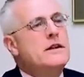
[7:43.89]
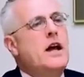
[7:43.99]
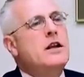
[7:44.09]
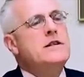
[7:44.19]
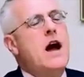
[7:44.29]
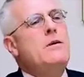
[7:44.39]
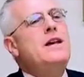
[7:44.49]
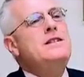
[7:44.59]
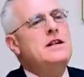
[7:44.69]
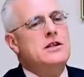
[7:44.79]
Tell us how
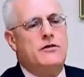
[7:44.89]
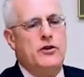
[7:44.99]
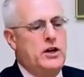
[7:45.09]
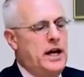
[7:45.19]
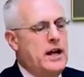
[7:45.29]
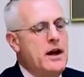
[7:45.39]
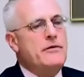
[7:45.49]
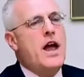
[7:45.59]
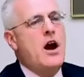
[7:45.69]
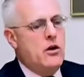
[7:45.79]
easy it is for you to get
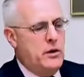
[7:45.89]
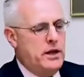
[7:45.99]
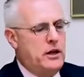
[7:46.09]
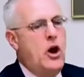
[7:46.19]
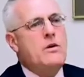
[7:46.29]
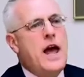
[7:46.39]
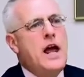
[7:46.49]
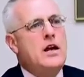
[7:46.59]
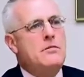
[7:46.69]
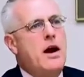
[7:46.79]
heroin,
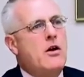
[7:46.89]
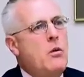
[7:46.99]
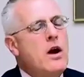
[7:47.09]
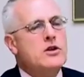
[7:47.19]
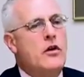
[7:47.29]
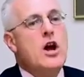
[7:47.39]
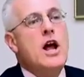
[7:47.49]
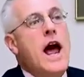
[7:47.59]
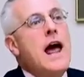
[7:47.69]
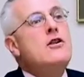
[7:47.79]
cocaine, marijuana, so on.
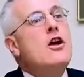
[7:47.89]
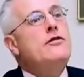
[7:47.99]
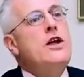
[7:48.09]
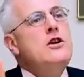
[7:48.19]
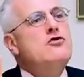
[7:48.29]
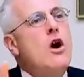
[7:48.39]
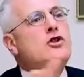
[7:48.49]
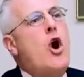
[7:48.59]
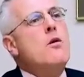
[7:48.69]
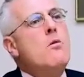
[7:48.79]
And these drugs
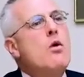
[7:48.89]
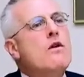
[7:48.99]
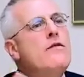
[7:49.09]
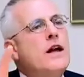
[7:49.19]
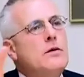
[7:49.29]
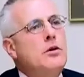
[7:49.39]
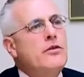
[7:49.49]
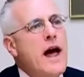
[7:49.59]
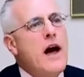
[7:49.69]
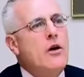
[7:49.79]
are more available
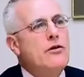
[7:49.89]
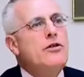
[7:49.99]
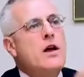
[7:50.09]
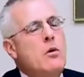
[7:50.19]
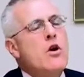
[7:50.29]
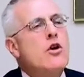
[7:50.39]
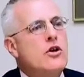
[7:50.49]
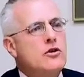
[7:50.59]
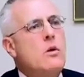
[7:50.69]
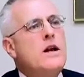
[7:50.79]
now than they were
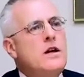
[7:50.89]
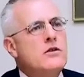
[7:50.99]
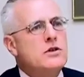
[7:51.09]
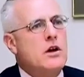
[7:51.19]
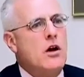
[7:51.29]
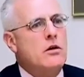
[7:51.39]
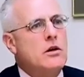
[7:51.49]
20 years ago.